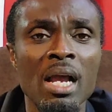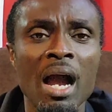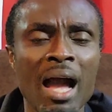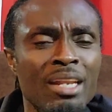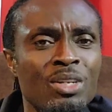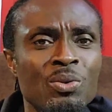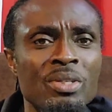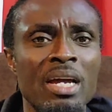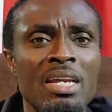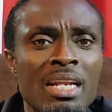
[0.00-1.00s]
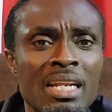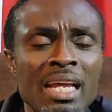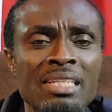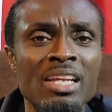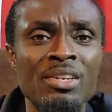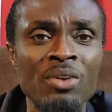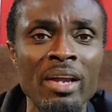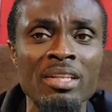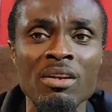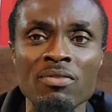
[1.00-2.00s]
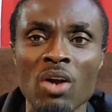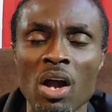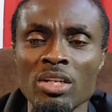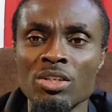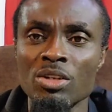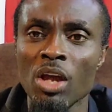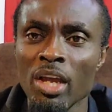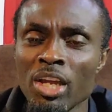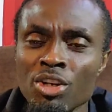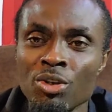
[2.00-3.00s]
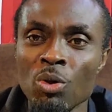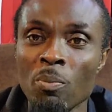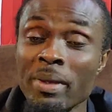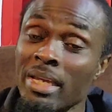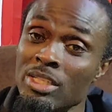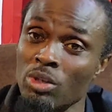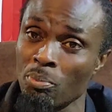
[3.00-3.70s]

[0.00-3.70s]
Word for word: Hallelujah. Let the anointing of God in you begin to